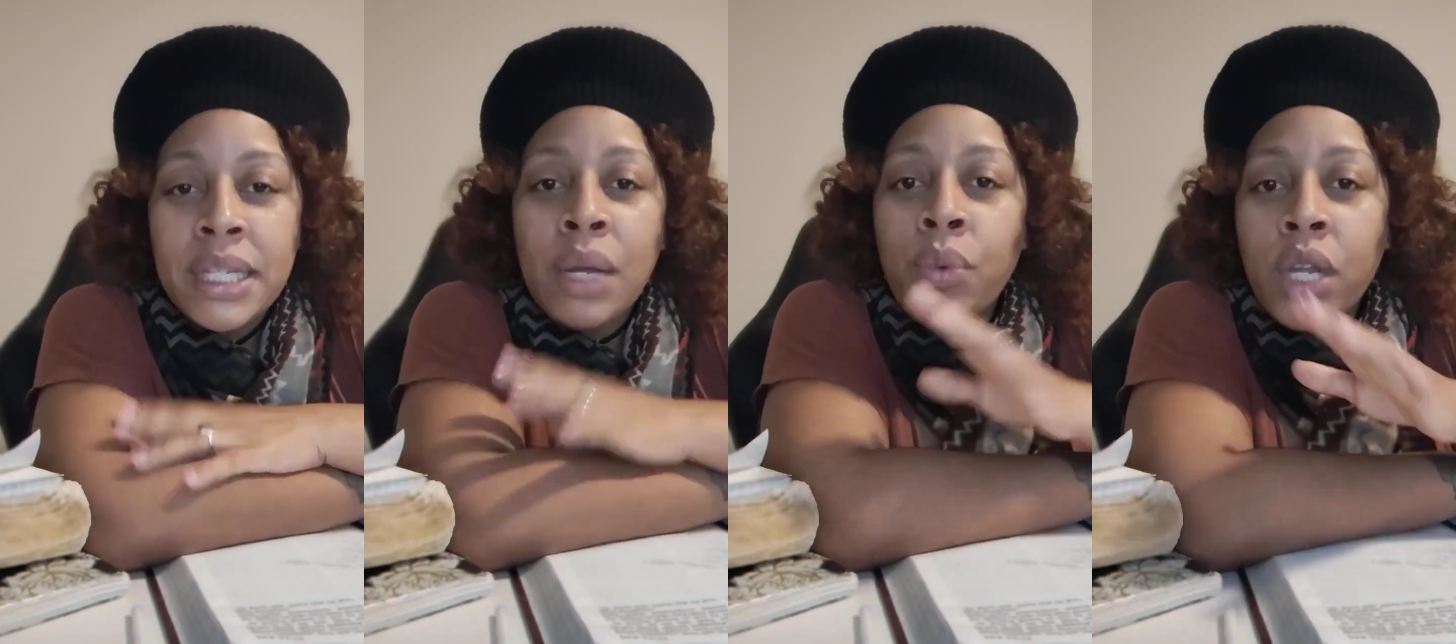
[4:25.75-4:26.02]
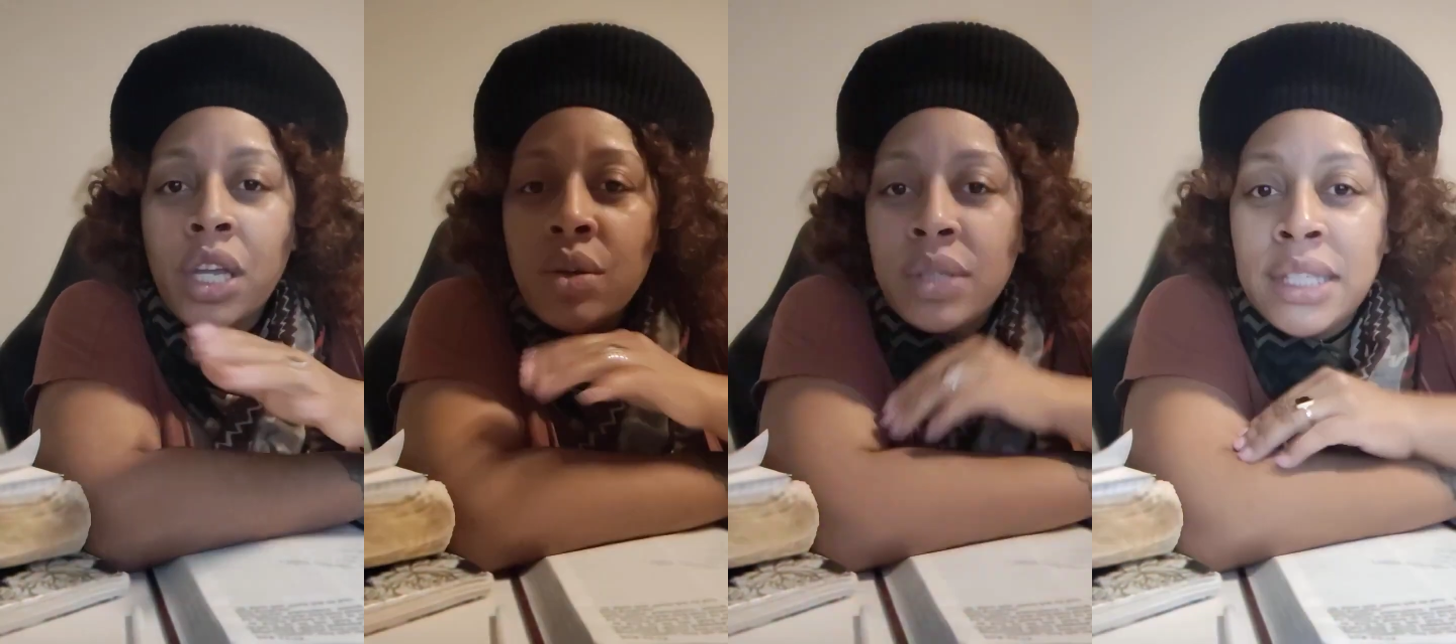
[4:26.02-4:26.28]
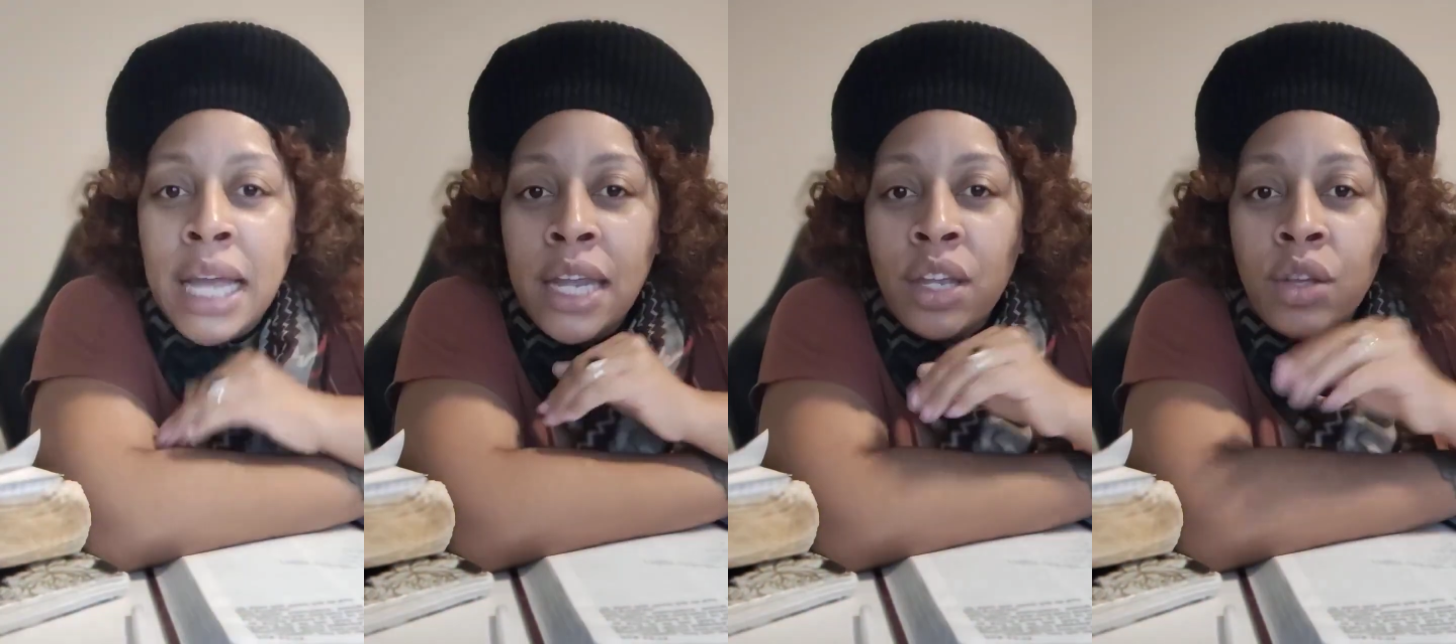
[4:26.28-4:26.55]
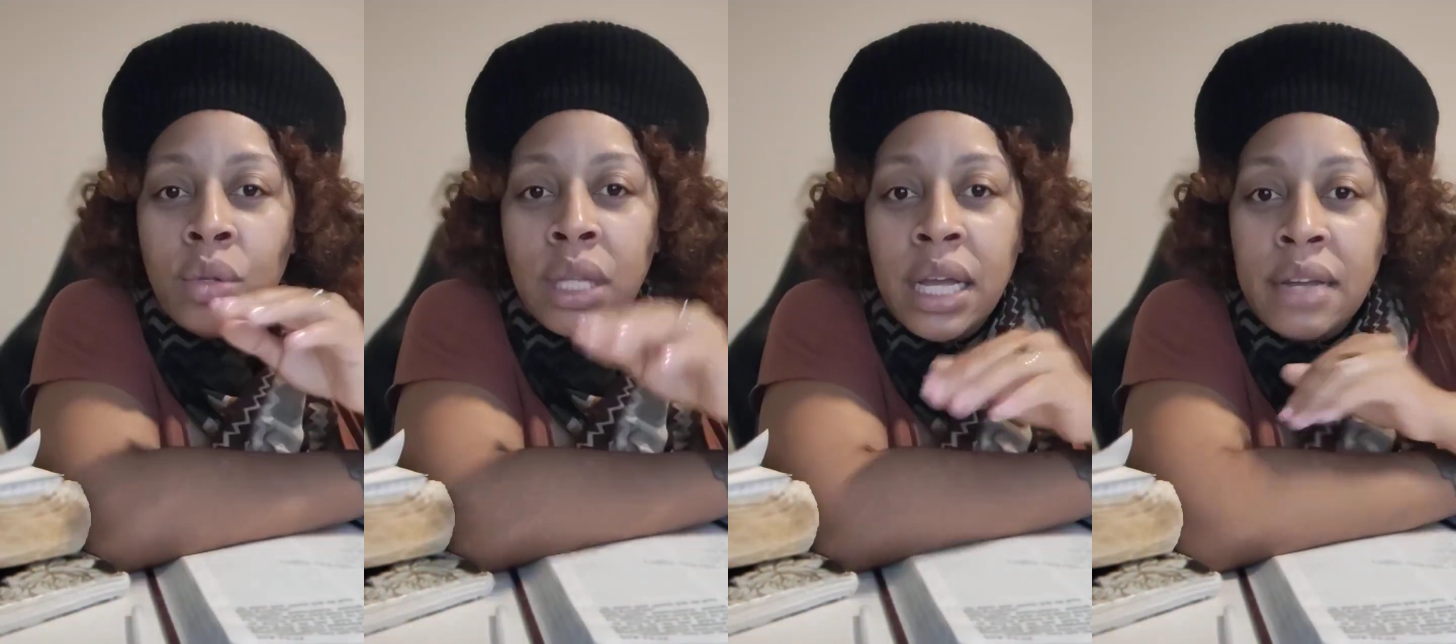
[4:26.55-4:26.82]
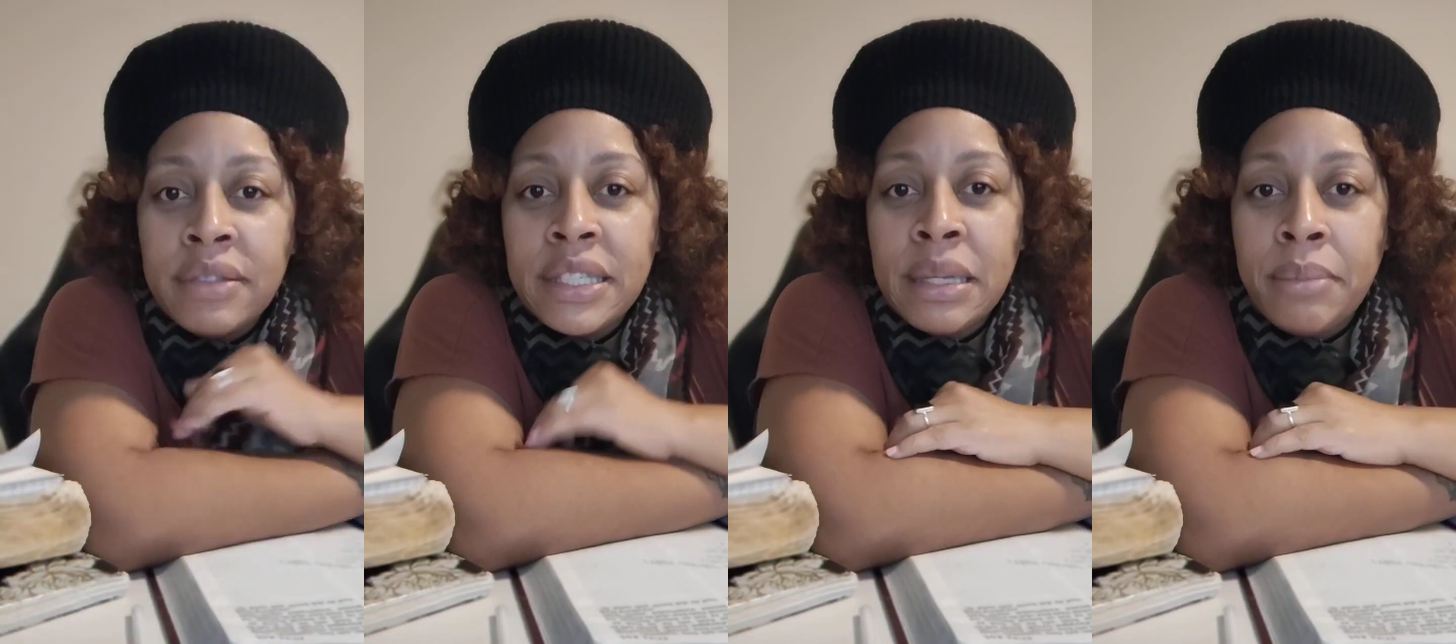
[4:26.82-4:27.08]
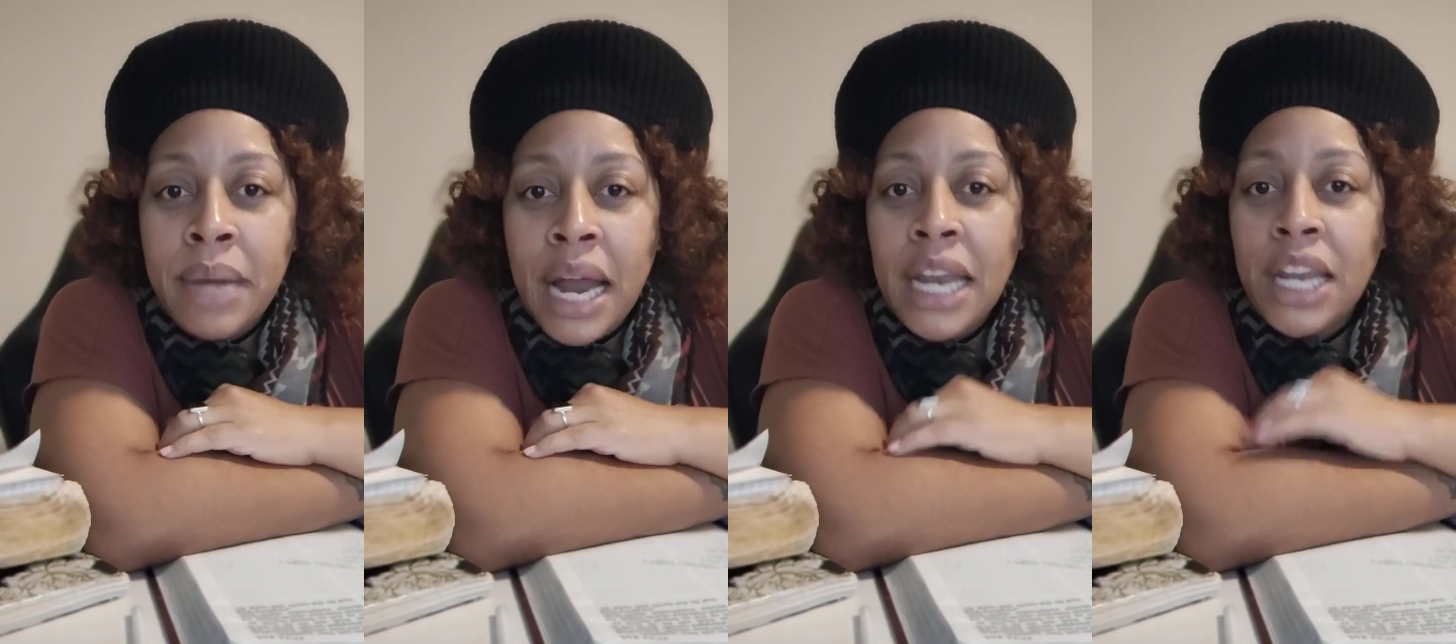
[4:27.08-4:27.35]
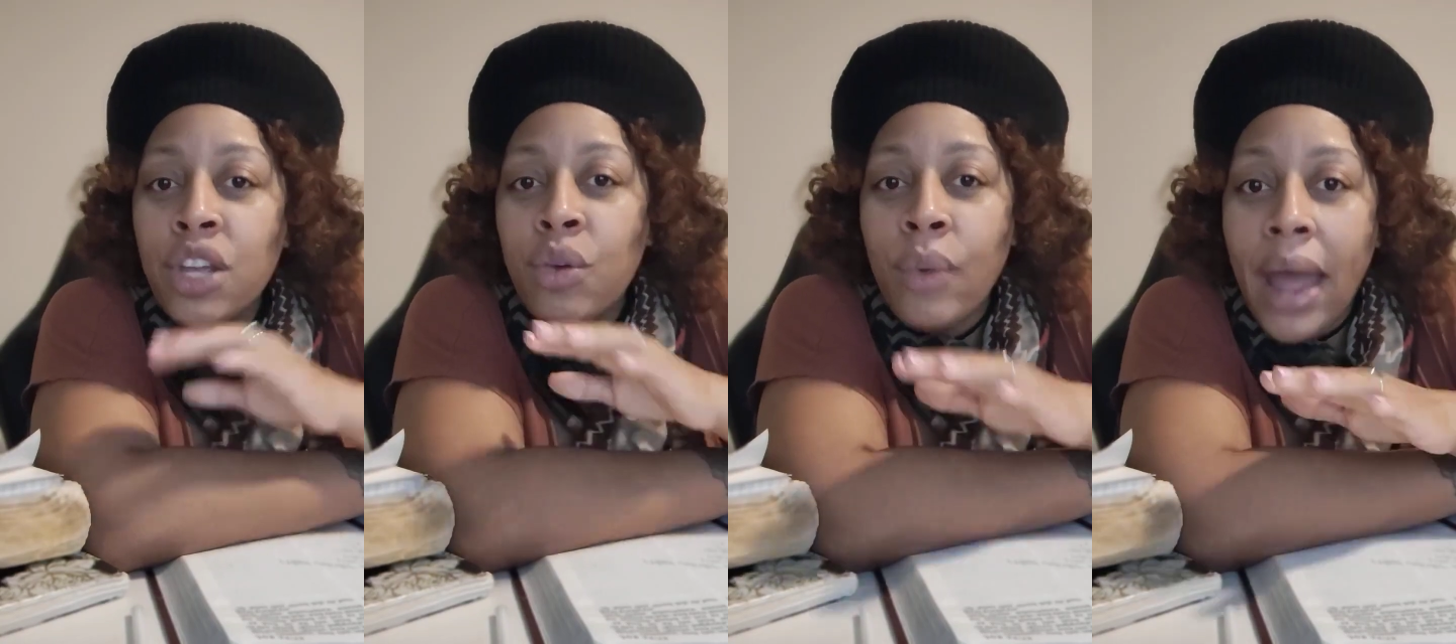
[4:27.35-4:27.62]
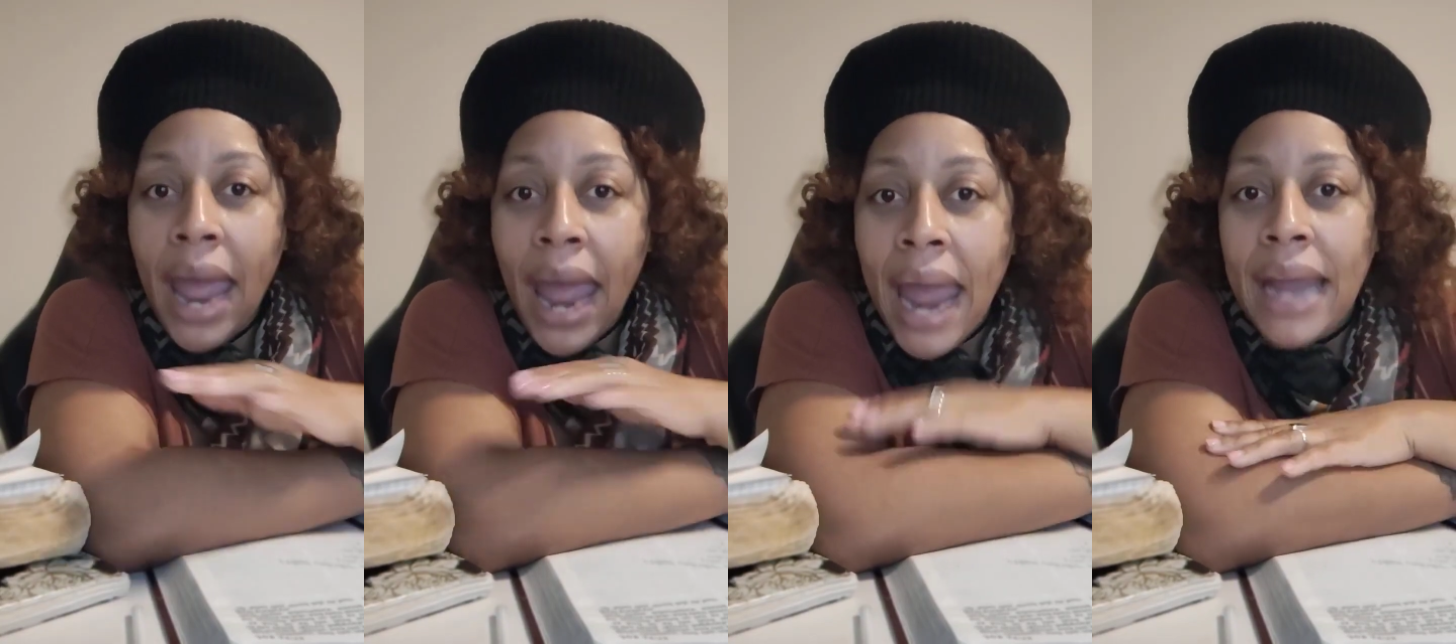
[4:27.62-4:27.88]
When you say you love somebody, you
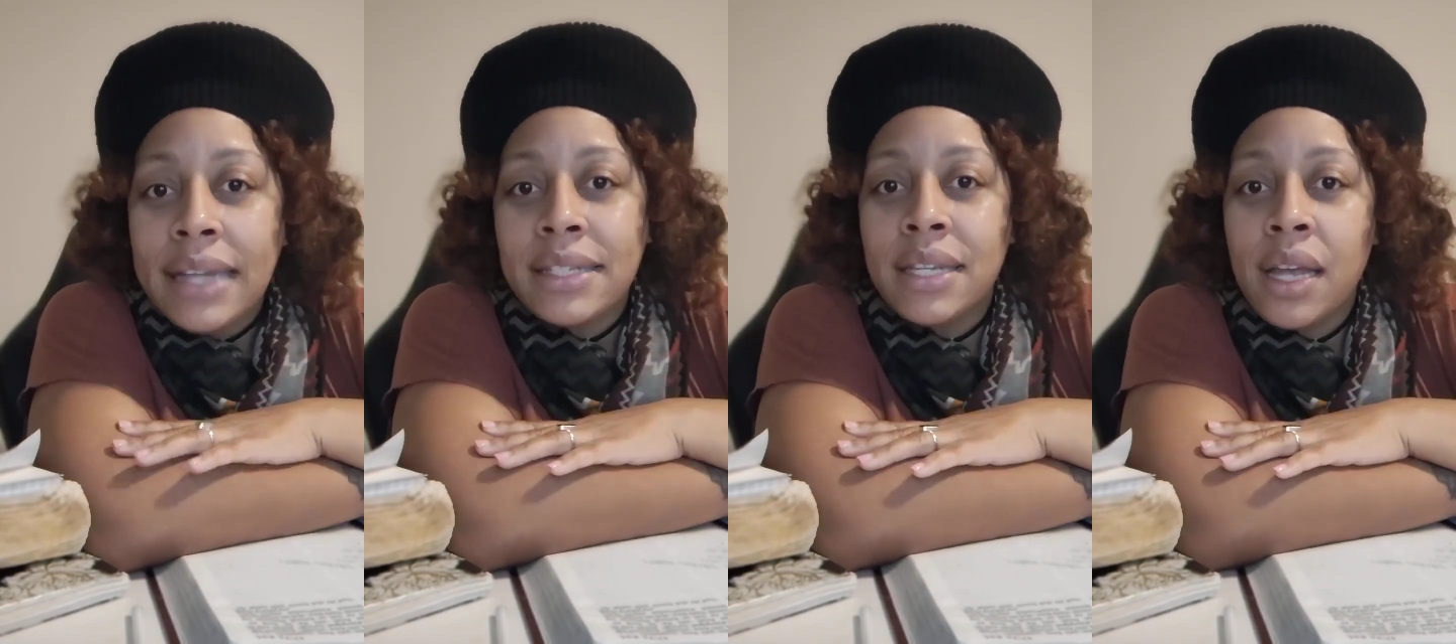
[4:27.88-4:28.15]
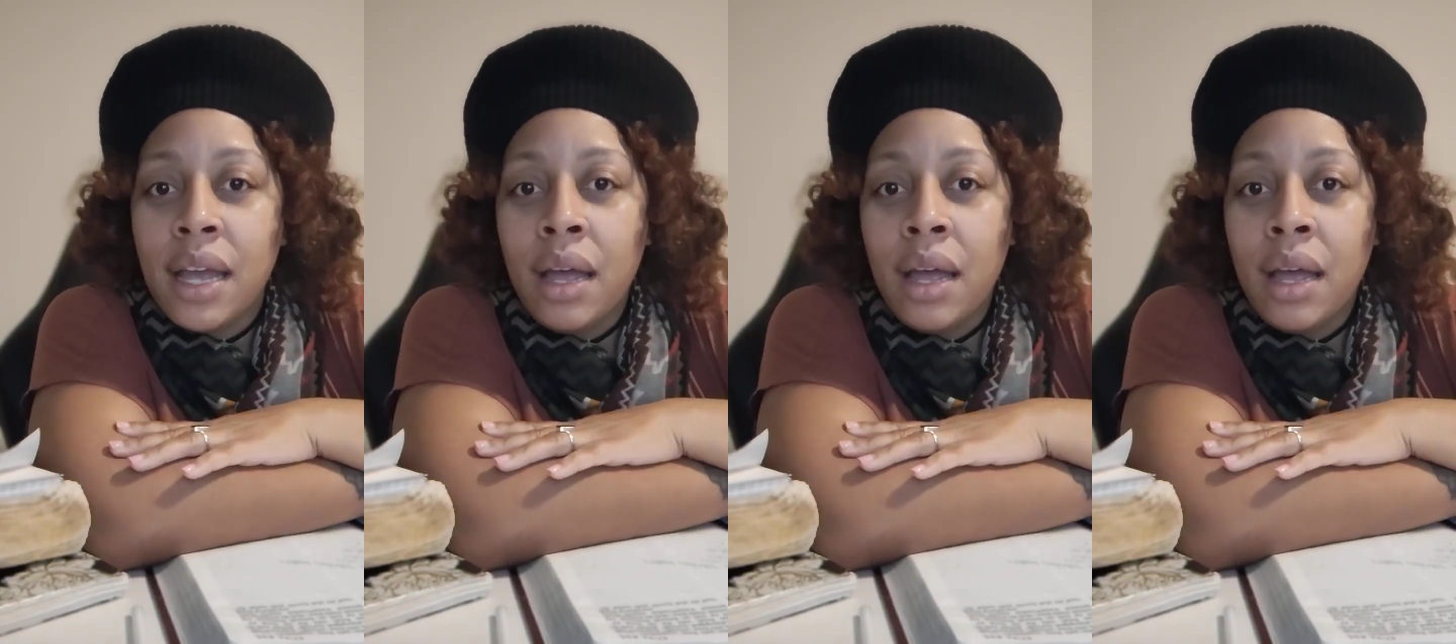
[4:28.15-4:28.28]
act.